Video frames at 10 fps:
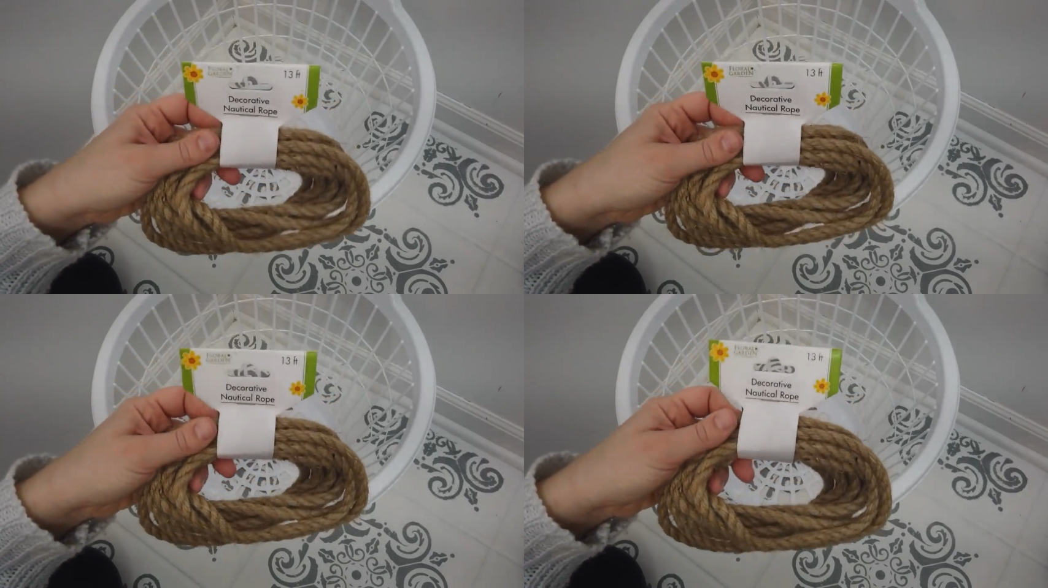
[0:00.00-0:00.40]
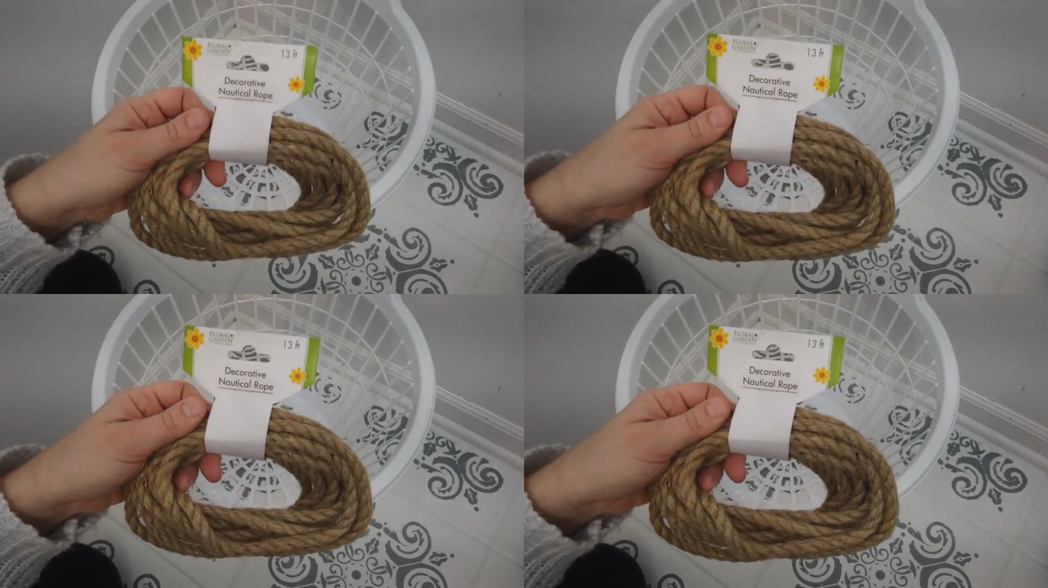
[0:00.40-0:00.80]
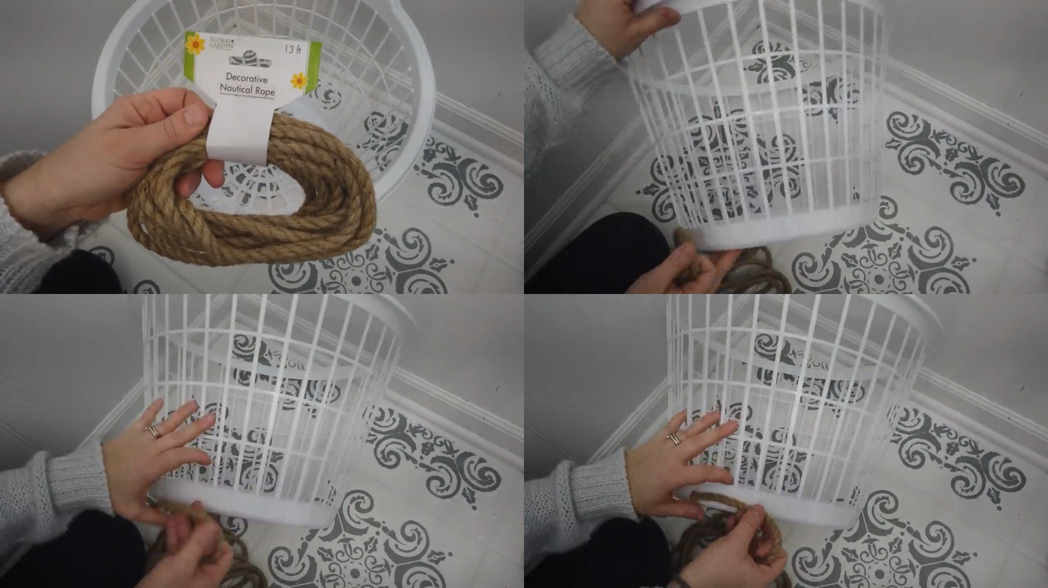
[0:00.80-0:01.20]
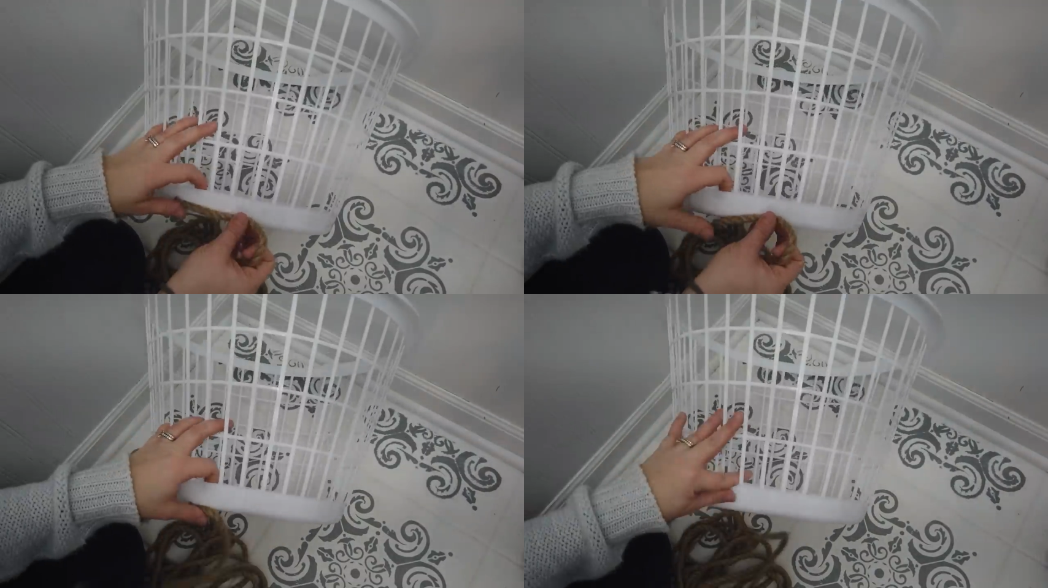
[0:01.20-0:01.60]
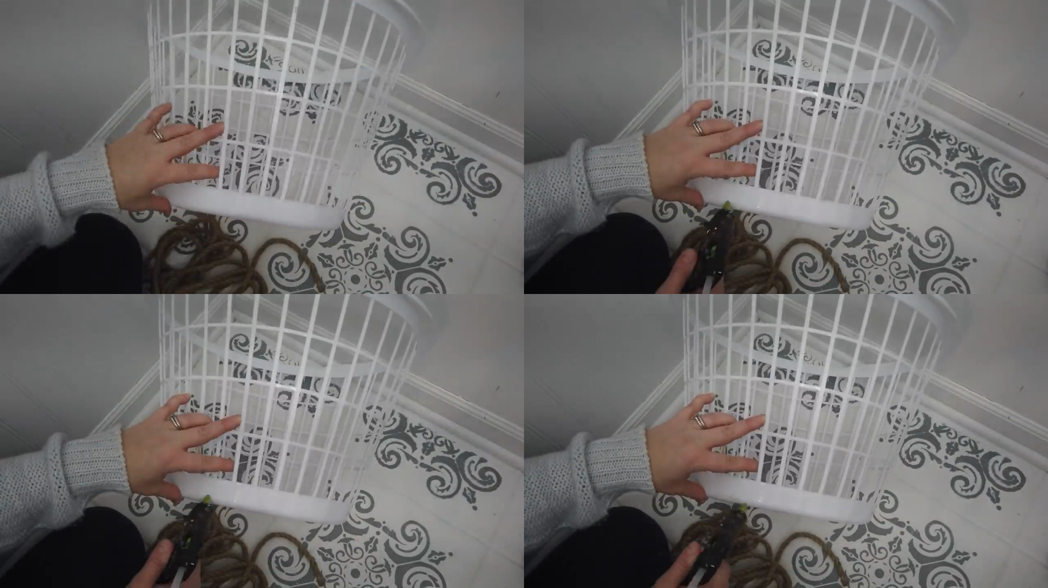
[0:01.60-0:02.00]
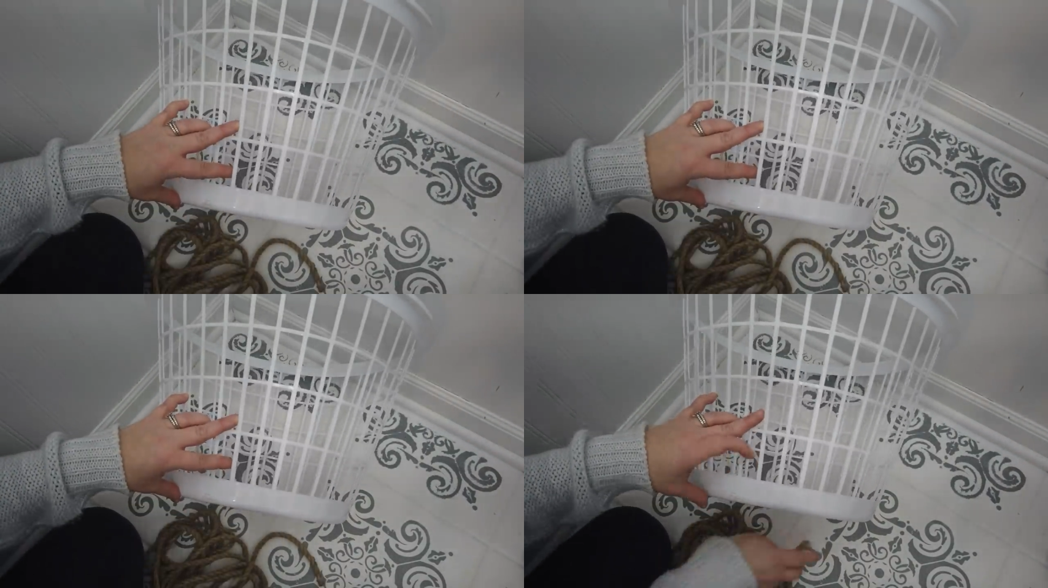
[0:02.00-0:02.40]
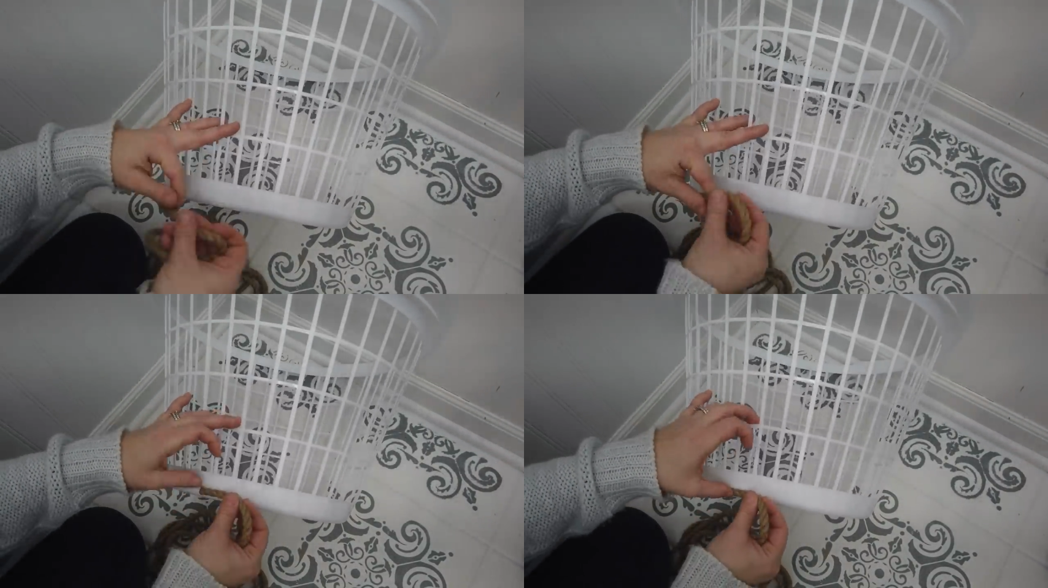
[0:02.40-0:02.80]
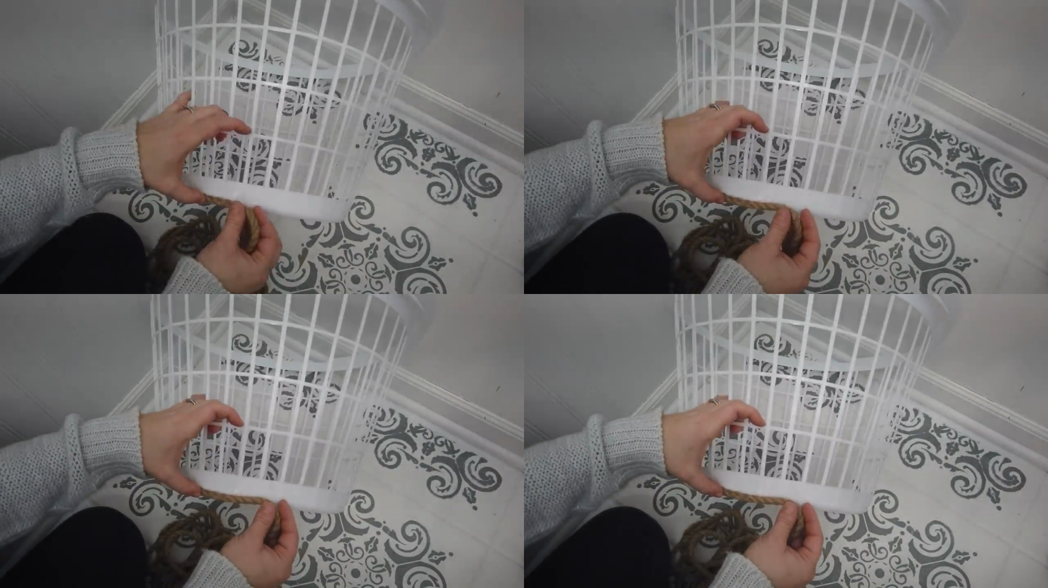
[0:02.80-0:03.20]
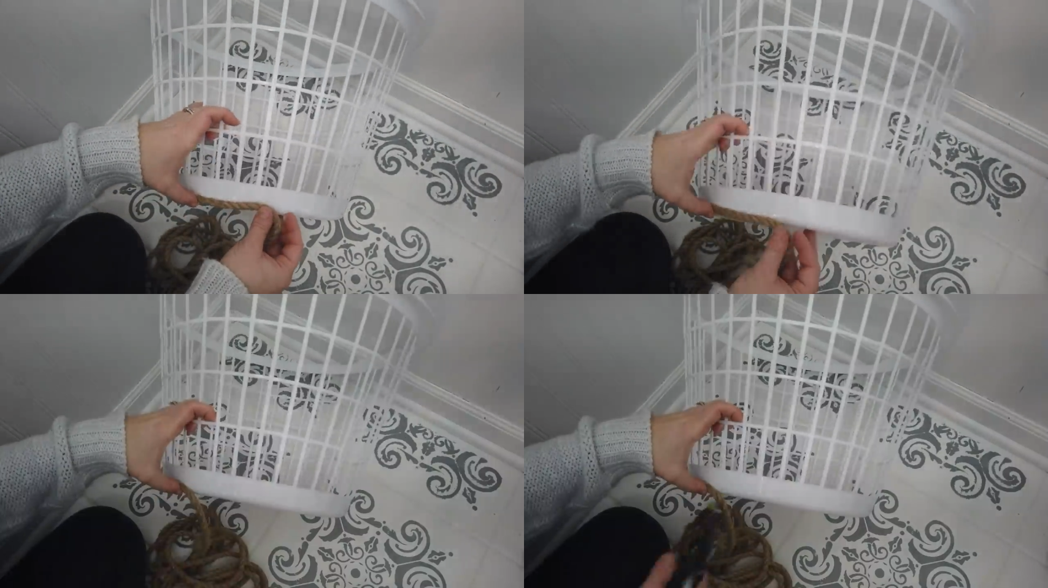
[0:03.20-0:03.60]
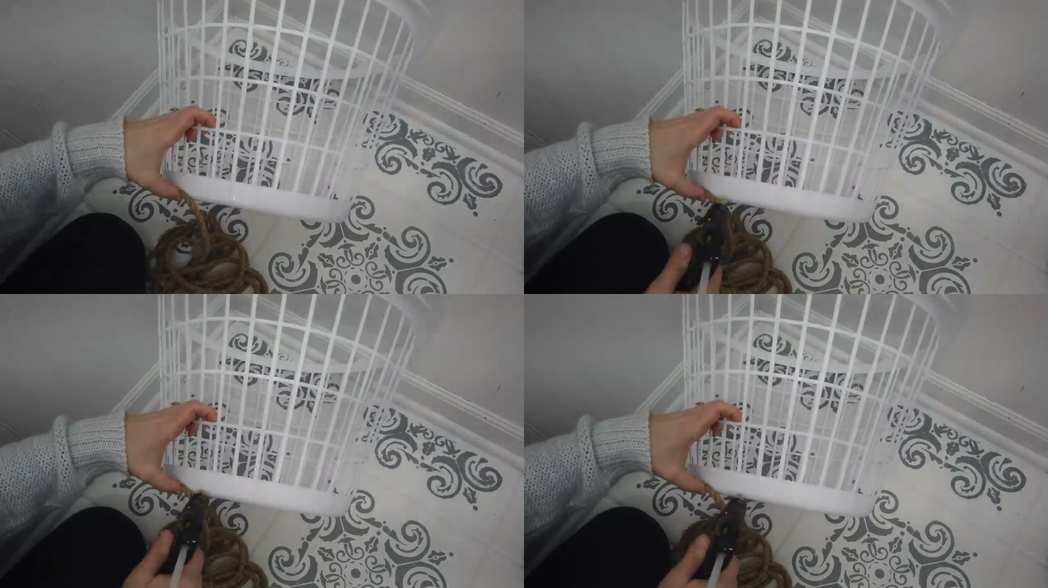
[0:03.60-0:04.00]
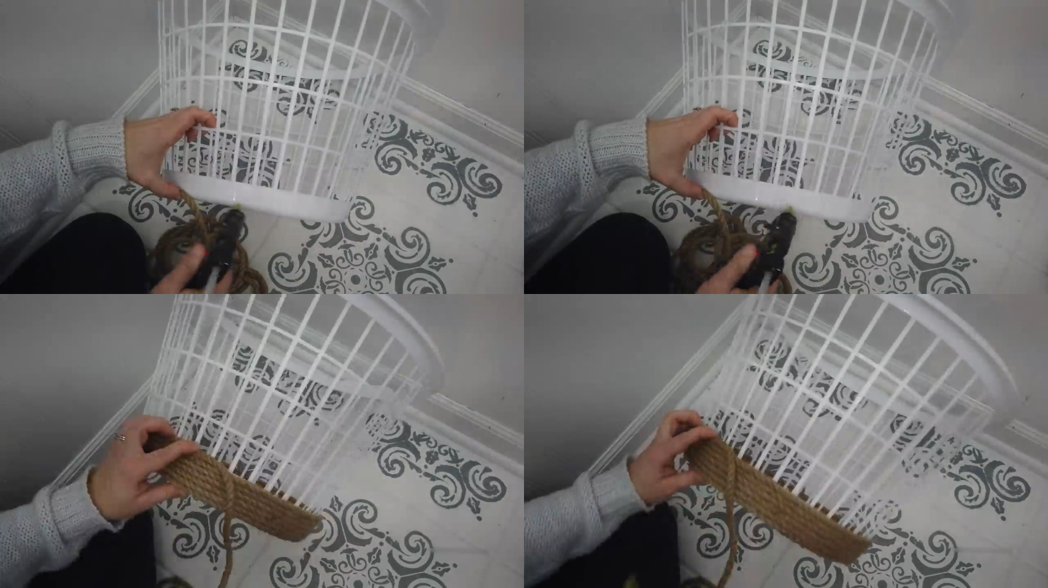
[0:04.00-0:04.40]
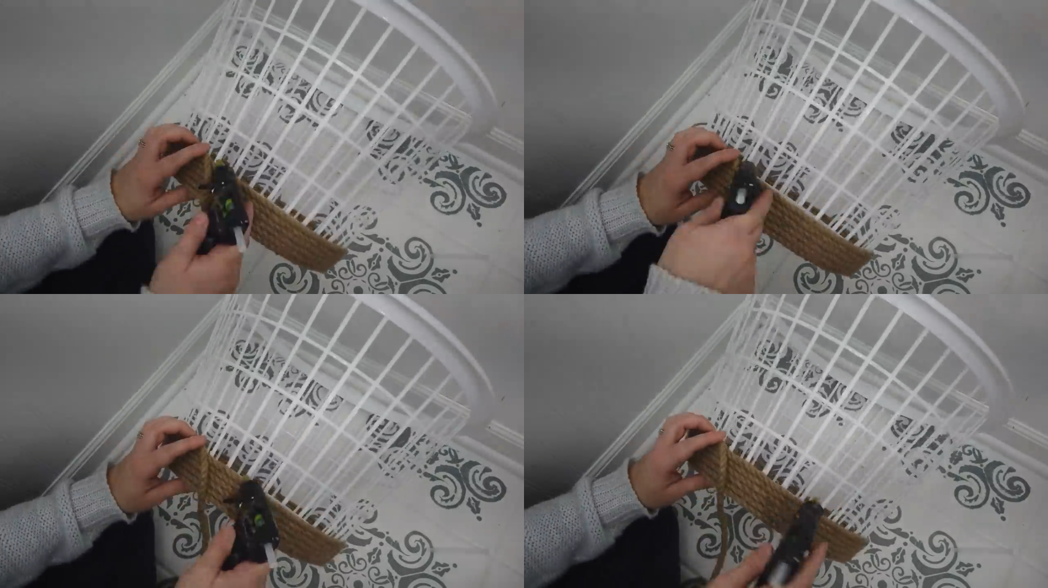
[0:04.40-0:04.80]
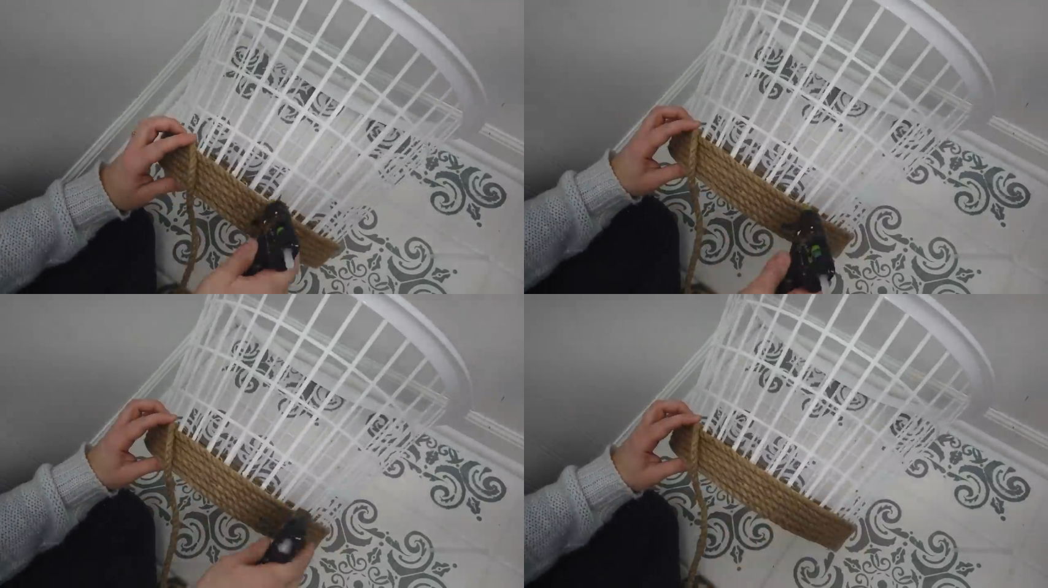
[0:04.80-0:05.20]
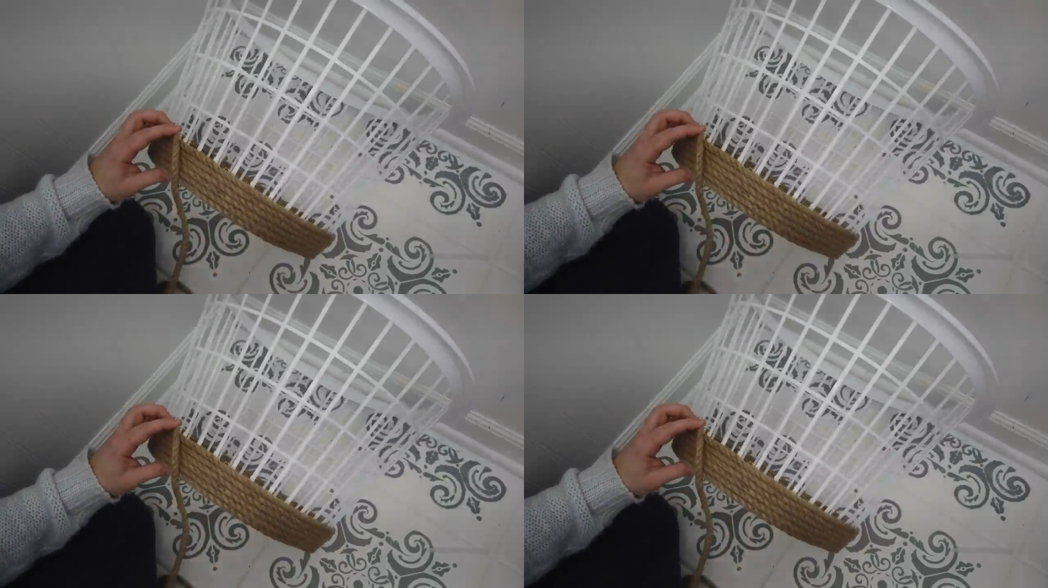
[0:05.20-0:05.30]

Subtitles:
No face is visible, so there are no lips to read.